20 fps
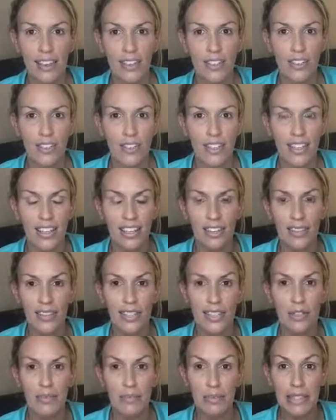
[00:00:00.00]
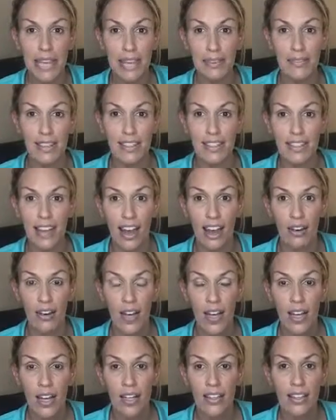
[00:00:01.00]
energy that you get to play with
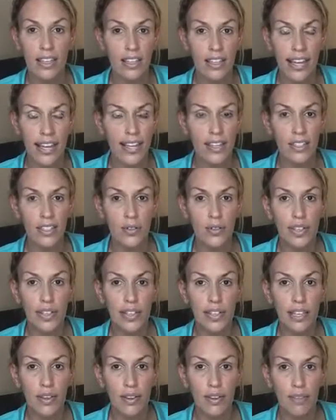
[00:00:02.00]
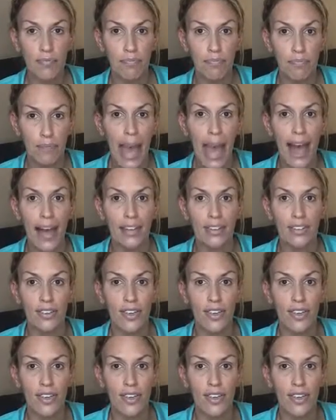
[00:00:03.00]
now that can't do anything bad.